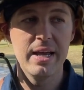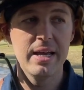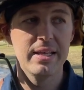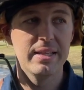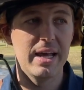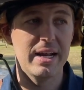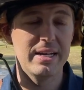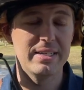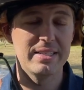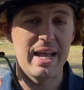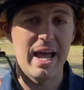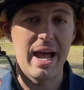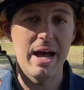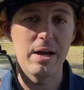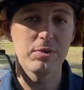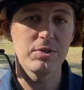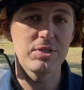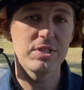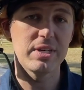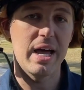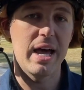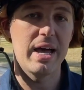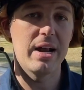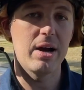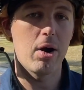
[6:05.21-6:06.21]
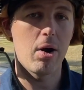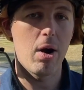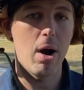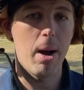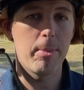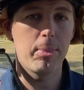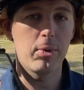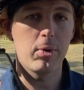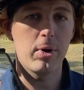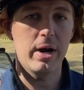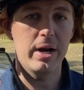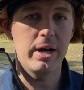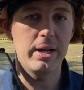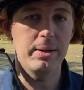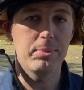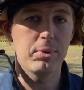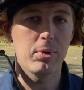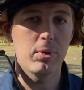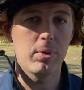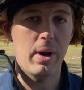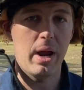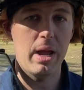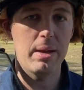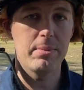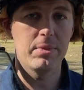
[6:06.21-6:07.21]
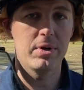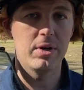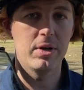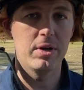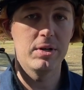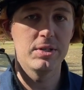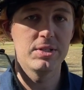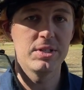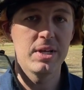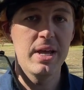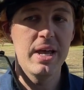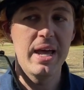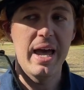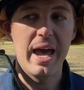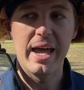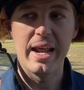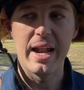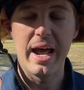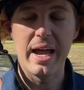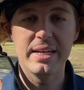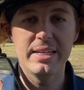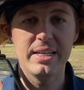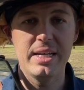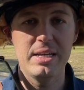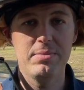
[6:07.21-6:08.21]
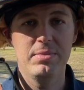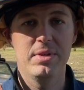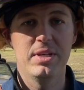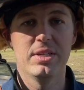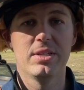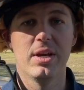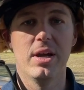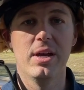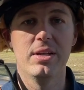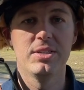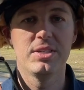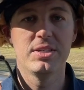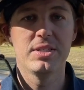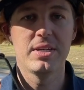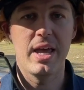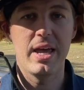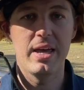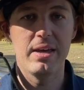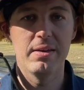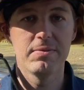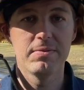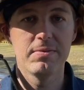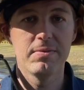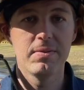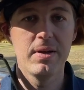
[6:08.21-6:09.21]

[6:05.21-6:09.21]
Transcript: That is outside our operating parameters, and I deem this unsafe.